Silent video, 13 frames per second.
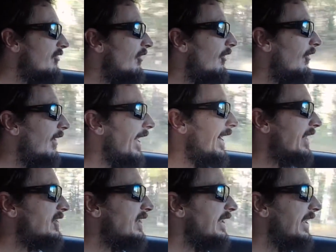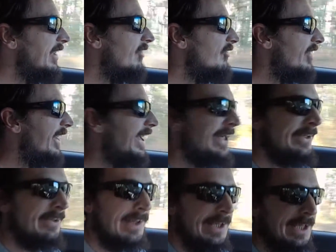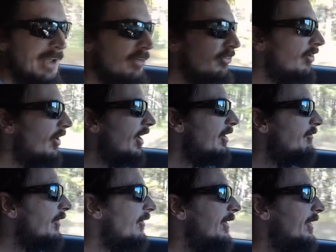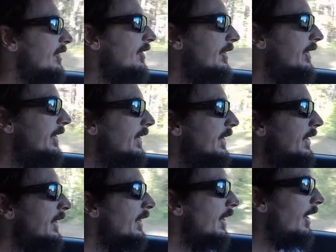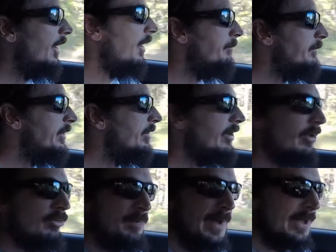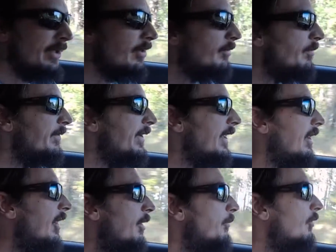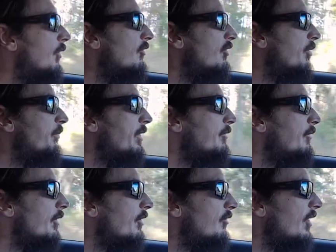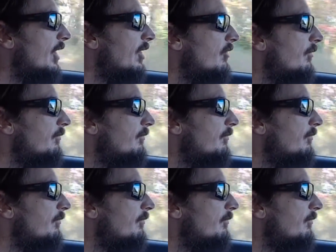Soul actually, is the handling is not very good. You'd expect it to be a lot more zippy for the size of